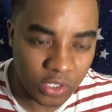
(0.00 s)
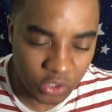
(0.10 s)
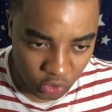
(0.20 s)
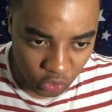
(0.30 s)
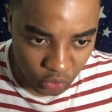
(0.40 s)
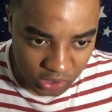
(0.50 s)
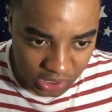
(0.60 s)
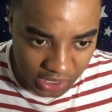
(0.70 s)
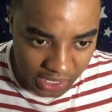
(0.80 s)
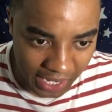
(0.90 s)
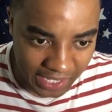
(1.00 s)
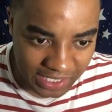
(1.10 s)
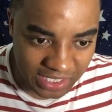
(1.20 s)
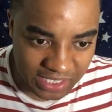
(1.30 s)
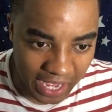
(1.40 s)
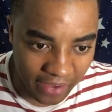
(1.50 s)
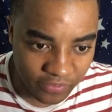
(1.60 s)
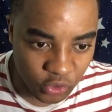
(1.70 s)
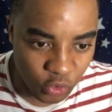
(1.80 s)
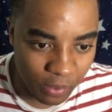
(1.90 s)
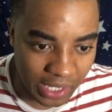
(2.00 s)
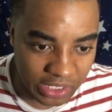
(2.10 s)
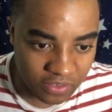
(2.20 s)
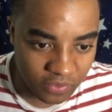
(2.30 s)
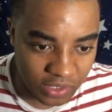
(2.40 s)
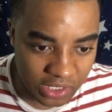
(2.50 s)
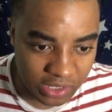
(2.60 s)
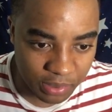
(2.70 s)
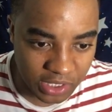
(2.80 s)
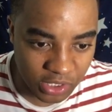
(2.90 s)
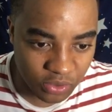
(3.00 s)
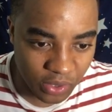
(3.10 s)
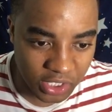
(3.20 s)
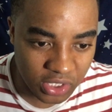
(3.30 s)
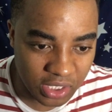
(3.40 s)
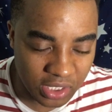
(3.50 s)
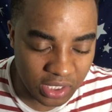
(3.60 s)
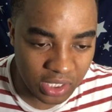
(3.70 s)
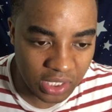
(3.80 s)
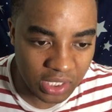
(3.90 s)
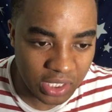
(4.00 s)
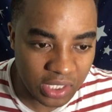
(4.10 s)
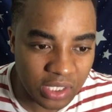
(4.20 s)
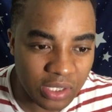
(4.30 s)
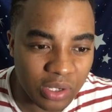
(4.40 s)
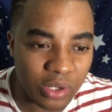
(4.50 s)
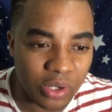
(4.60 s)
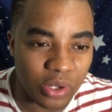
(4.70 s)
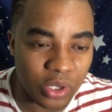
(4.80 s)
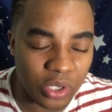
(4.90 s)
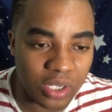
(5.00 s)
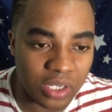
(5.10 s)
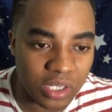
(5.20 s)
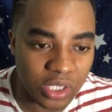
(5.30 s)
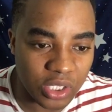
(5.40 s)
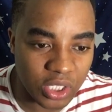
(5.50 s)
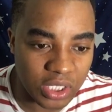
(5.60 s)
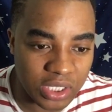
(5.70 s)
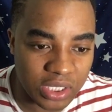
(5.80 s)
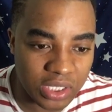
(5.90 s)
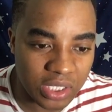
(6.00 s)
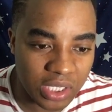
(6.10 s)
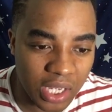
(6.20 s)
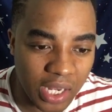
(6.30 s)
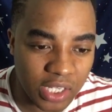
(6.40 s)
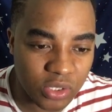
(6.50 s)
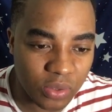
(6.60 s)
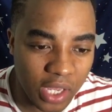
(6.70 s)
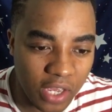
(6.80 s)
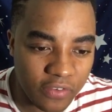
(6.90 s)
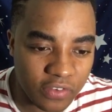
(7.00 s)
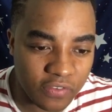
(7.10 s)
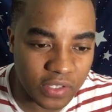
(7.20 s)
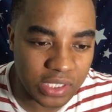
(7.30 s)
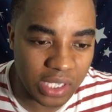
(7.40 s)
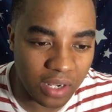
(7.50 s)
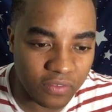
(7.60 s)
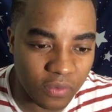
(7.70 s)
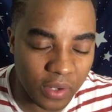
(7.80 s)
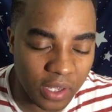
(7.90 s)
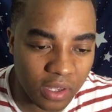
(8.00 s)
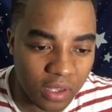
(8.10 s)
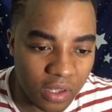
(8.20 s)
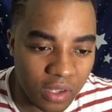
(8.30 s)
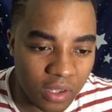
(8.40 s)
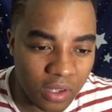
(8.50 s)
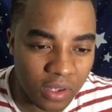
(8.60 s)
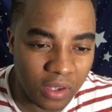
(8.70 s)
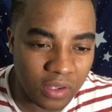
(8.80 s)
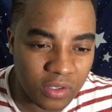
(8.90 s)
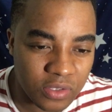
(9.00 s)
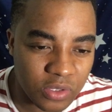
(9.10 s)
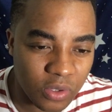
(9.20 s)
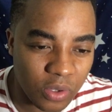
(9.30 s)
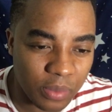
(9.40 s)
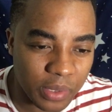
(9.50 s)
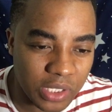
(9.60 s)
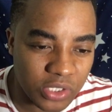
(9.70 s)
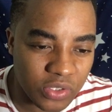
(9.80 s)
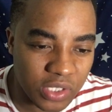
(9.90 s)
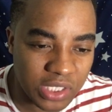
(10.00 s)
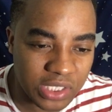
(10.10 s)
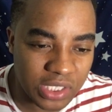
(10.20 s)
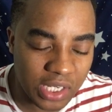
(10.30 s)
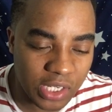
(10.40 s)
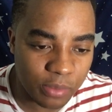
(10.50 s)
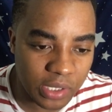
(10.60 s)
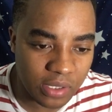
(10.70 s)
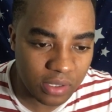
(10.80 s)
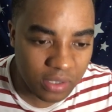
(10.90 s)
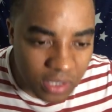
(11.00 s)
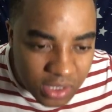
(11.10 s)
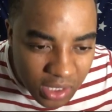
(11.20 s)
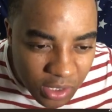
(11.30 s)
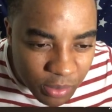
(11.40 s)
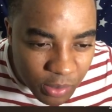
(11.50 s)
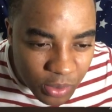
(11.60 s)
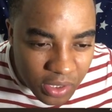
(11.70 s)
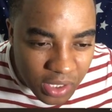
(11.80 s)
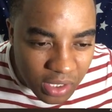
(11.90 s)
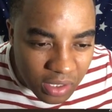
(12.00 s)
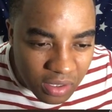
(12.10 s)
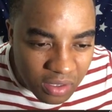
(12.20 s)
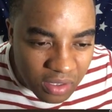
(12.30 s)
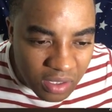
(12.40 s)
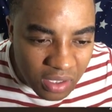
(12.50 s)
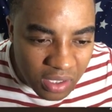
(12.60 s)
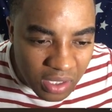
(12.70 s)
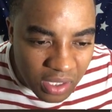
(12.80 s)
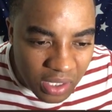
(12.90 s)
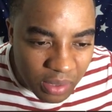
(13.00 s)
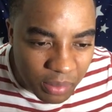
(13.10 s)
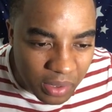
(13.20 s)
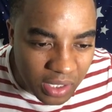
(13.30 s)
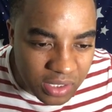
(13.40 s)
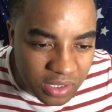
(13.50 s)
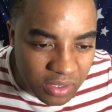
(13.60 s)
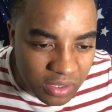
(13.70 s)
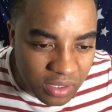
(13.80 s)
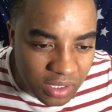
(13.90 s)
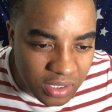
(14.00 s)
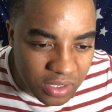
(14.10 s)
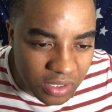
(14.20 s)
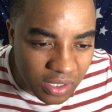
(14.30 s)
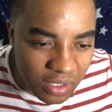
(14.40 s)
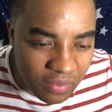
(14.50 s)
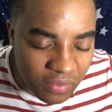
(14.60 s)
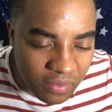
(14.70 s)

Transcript: Do you see that I didn't have to do much for this picture to actually look good? And it's okay if it fits halfway. So I'm gonna shrink it just a little bit more. Yeah, I mean, that's good. That's good enough.